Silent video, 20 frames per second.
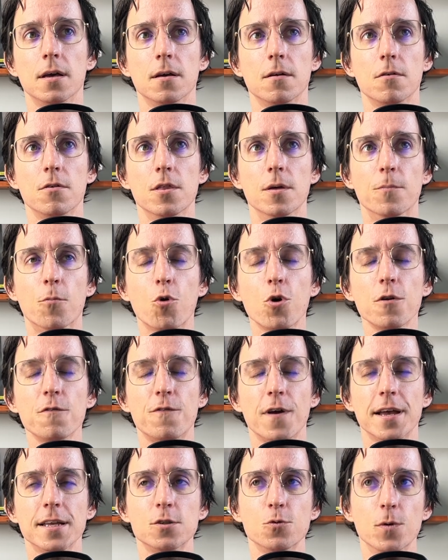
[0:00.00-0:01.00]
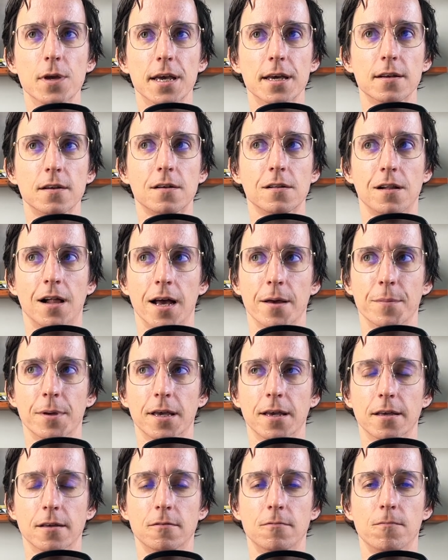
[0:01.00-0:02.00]
The more advanced we get in
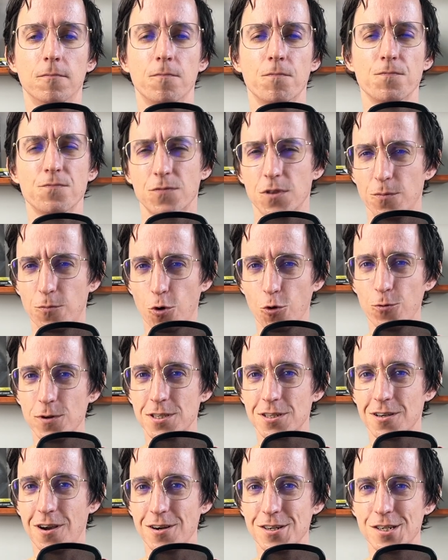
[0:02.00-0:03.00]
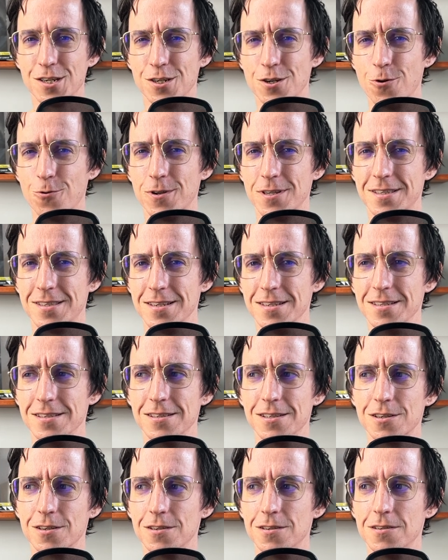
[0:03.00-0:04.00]
climbing, the more we start to notice these
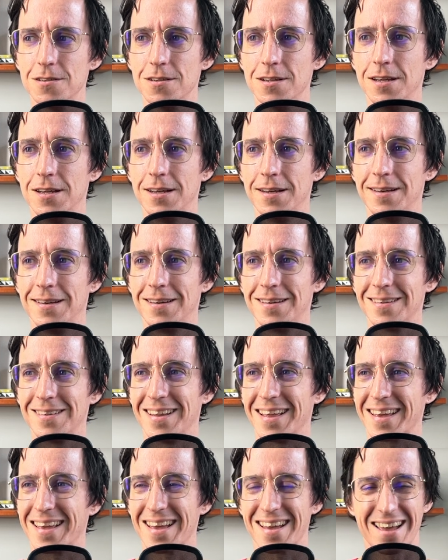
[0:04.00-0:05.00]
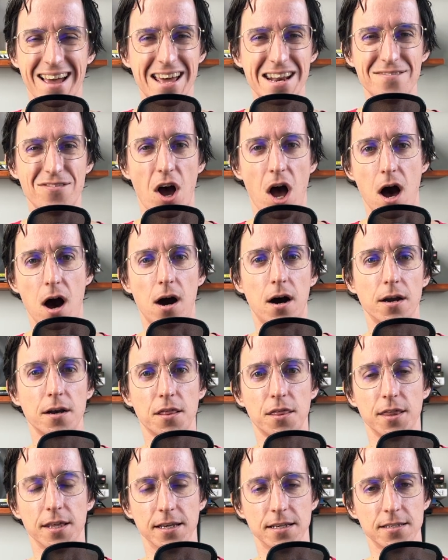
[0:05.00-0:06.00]
little like kind of odd
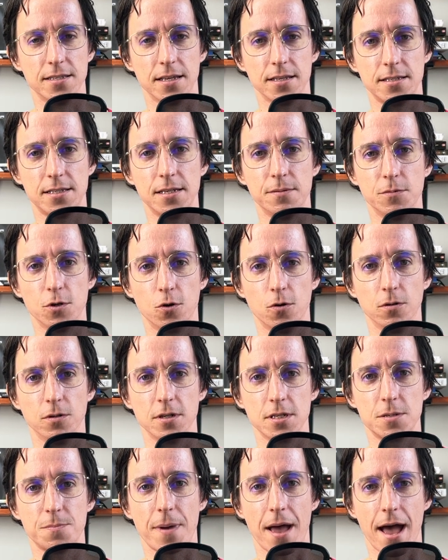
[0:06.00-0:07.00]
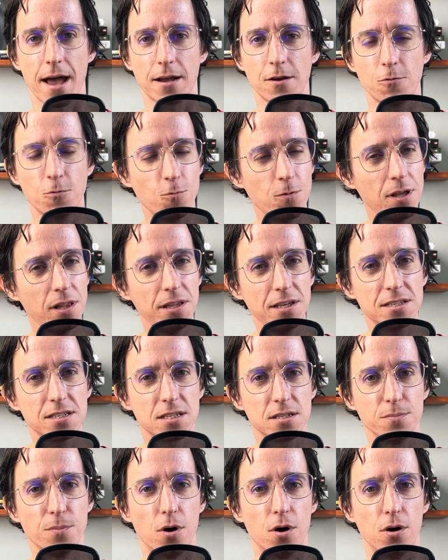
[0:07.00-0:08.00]
things that seem to hold us back. Really
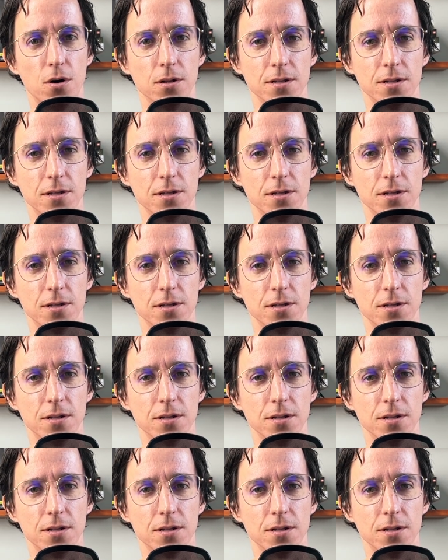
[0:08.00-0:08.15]
small.